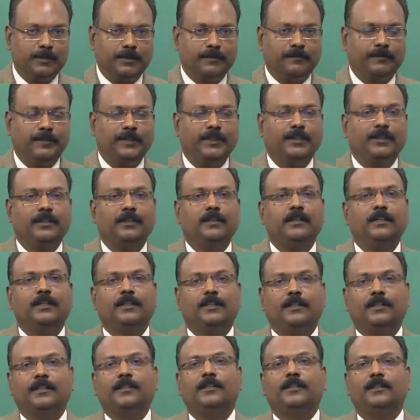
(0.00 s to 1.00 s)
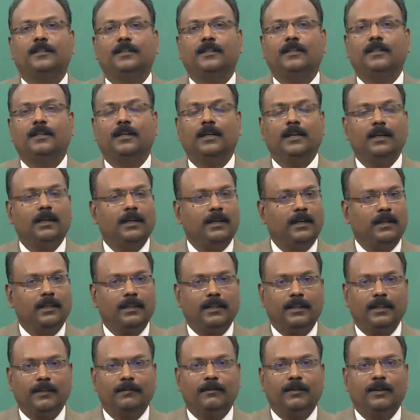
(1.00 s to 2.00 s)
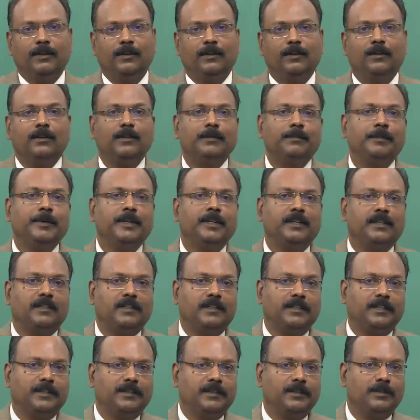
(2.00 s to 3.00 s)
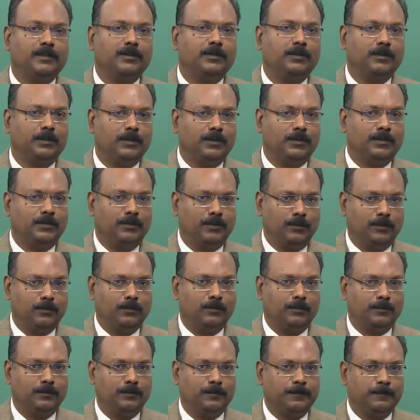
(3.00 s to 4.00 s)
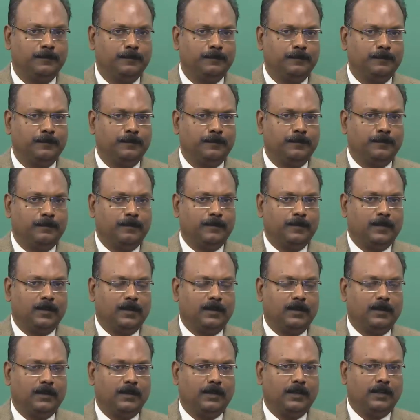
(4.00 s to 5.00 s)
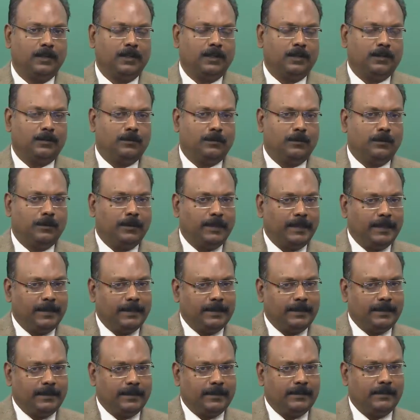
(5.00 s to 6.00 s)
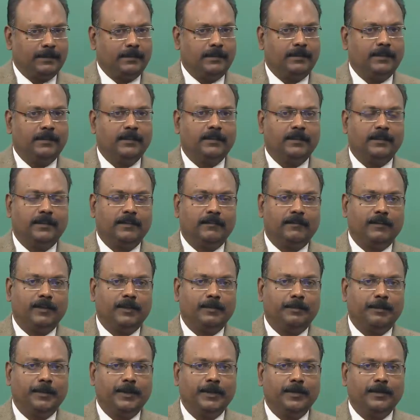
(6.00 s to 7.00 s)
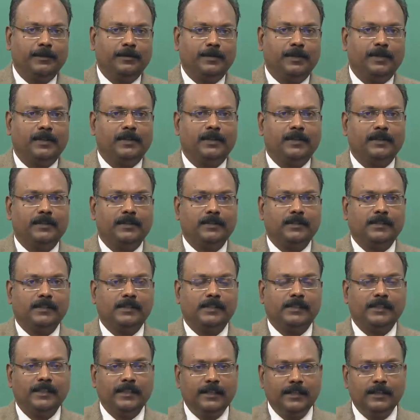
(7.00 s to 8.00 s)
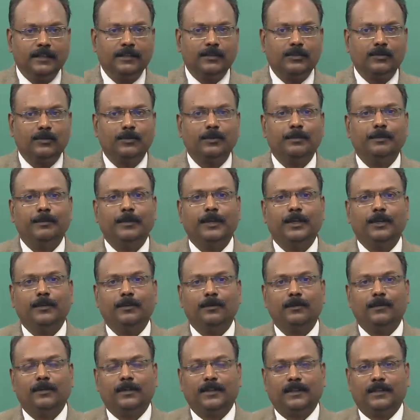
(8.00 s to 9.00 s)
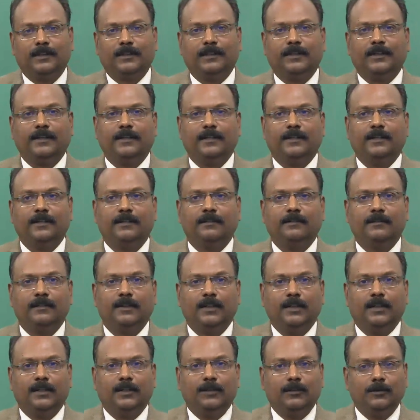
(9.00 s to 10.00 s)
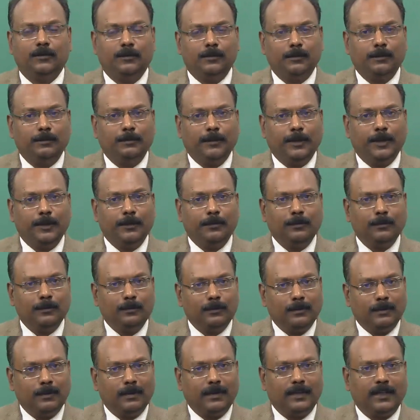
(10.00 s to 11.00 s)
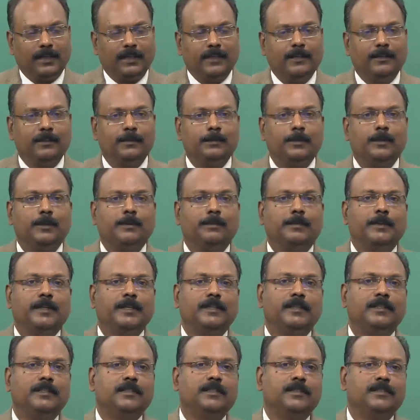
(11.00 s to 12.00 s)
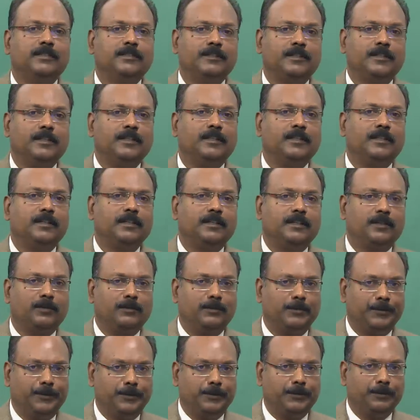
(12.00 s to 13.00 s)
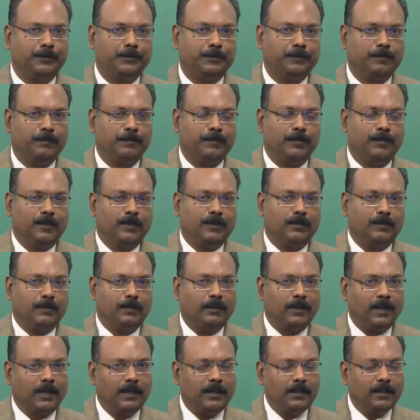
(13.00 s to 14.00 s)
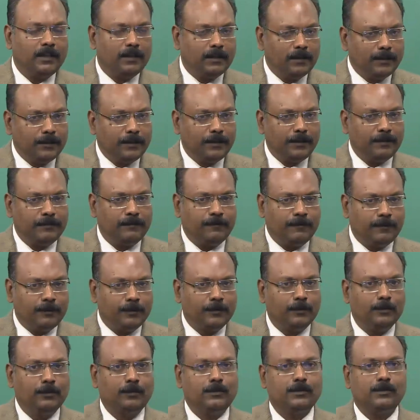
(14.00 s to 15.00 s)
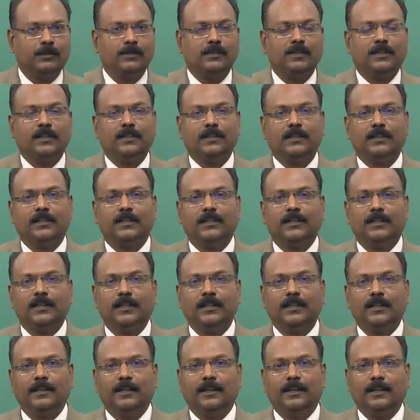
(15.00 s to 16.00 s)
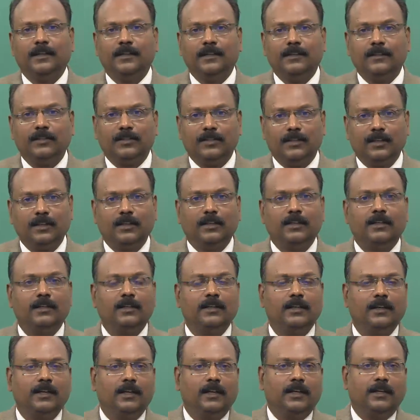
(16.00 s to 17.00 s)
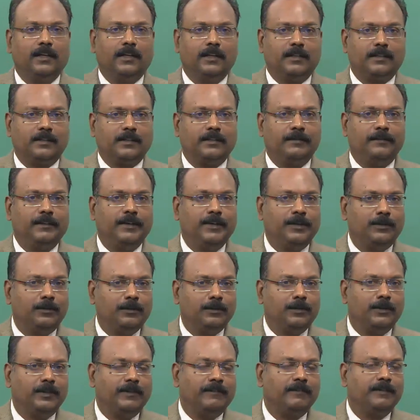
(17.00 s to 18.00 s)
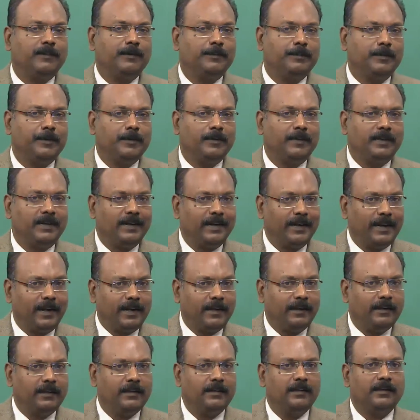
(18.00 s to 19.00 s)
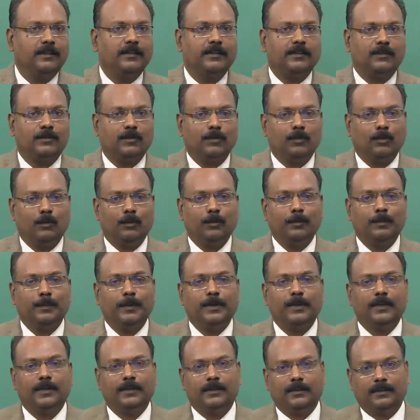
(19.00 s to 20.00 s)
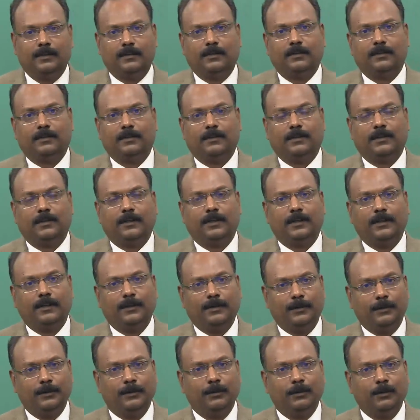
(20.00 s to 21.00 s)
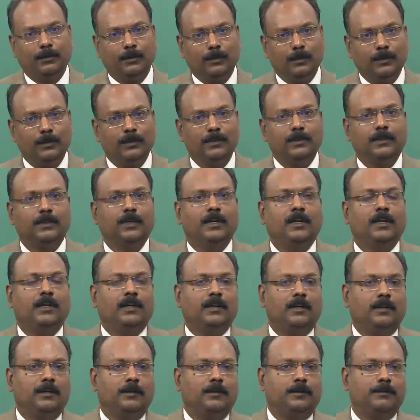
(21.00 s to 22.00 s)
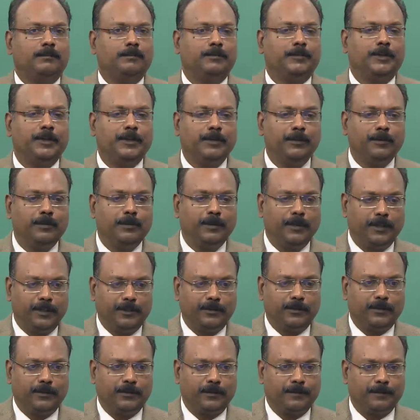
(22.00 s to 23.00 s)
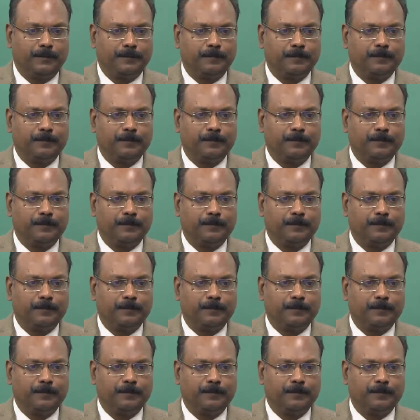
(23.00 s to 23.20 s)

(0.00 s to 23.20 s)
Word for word: sufficient attention, they will not be attracted towards you. So, a test in developing your skills to make you attractive is to make you likable by the children around you. So, and then if you start generally liking children, it is a way to develop your candidness, openness and your own uh, genuine nature.